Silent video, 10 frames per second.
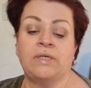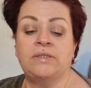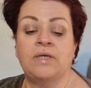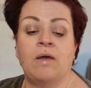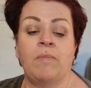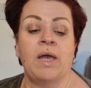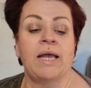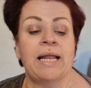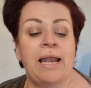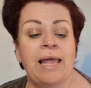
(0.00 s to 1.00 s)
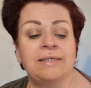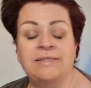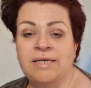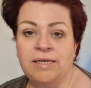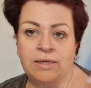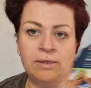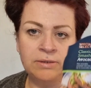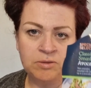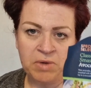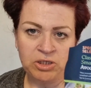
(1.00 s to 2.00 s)
some classic
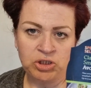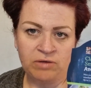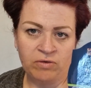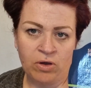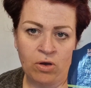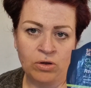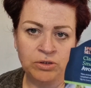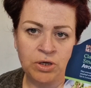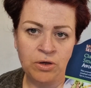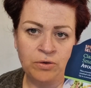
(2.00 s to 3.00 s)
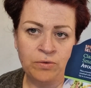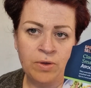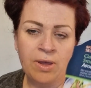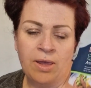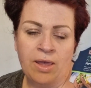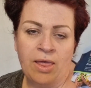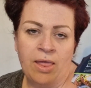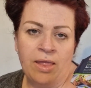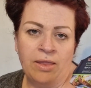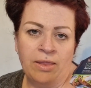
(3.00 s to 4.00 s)
smashed avocado.
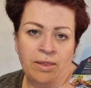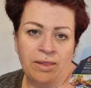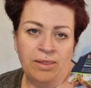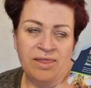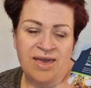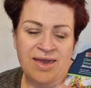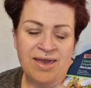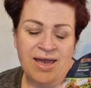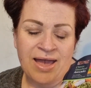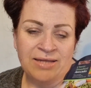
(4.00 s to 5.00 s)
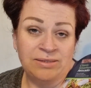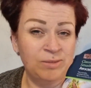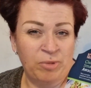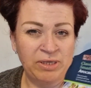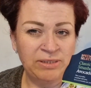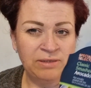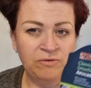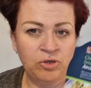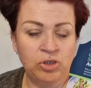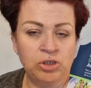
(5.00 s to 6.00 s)
They had a spicy
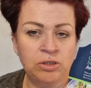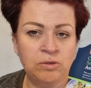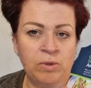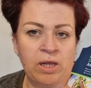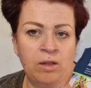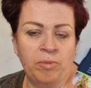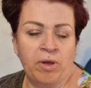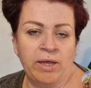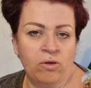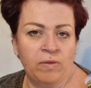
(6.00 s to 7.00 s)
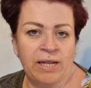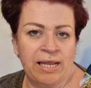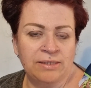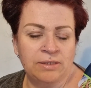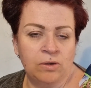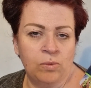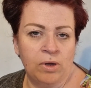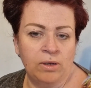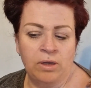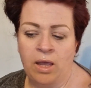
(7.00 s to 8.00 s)
version as well, but I got the classic
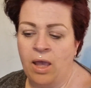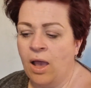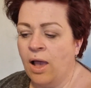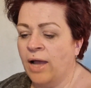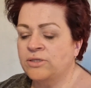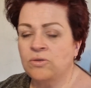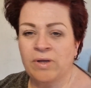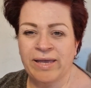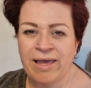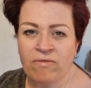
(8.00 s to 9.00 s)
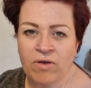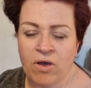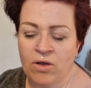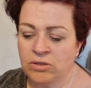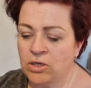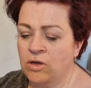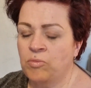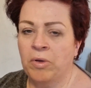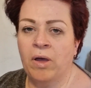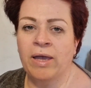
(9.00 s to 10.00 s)
one. I do like avocado,
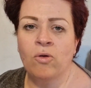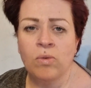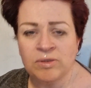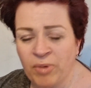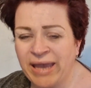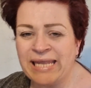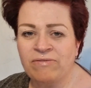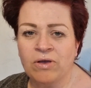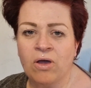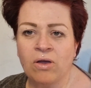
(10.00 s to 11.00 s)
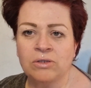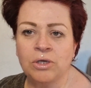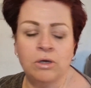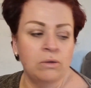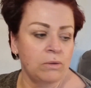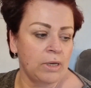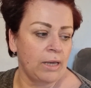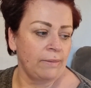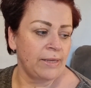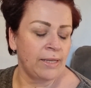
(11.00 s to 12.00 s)
but I always buy an avocado
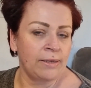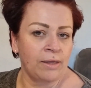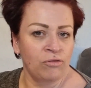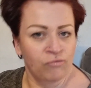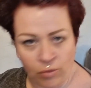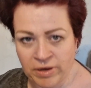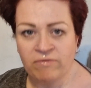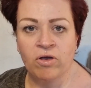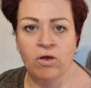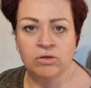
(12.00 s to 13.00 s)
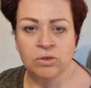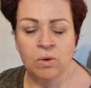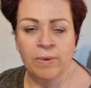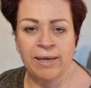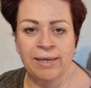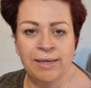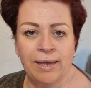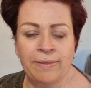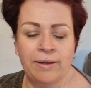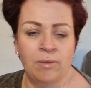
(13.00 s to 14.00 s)
and then I throw an avocado away.
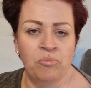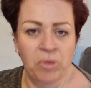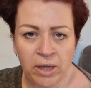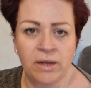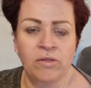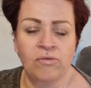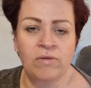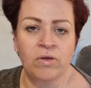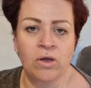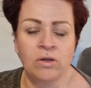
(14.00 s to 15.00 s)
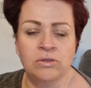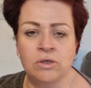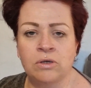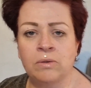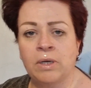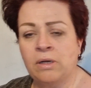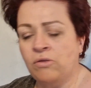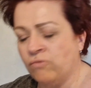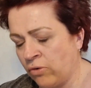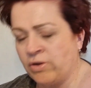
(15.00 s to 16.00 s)
And then I buy another avocado and I
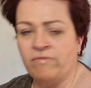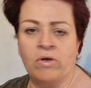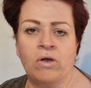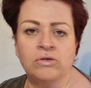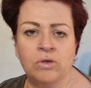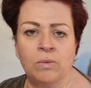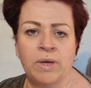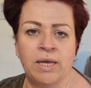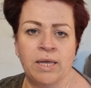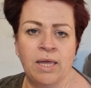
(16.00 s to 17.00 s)
throw an avocado away.